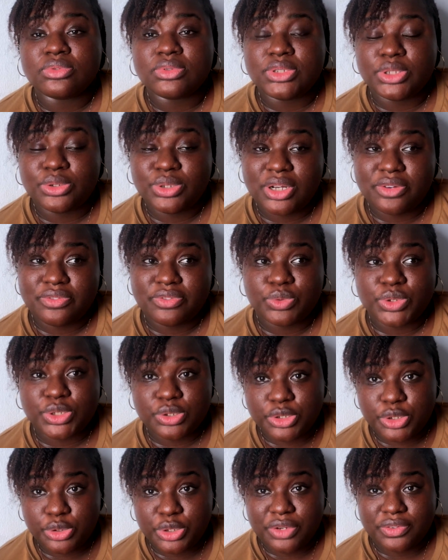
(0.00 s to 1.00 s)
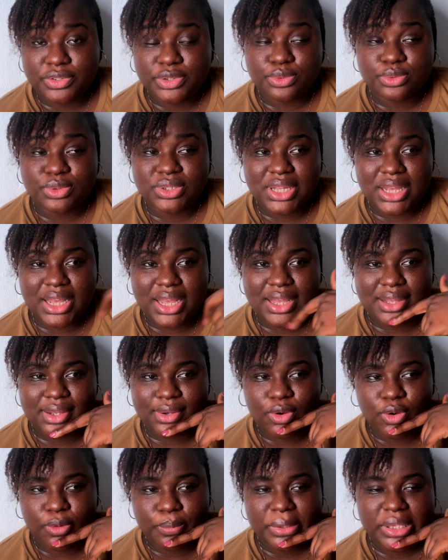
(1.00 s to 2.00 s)
we saw the owner of the school car
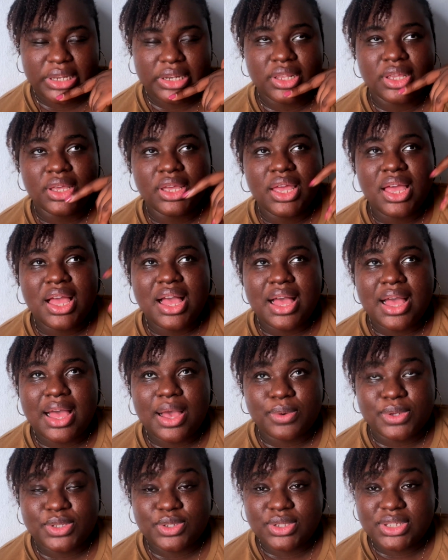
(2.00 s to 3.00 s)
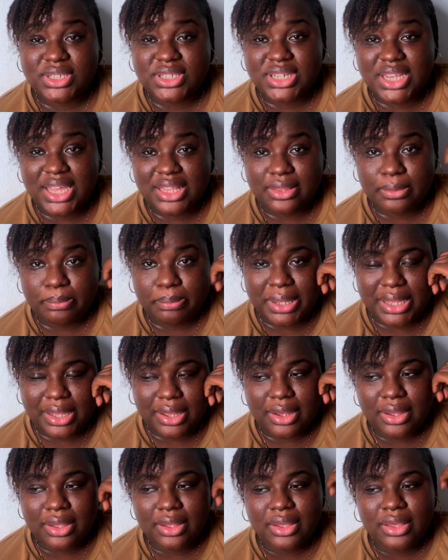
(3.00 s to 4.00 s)
coming, and we saw Tisha at the back.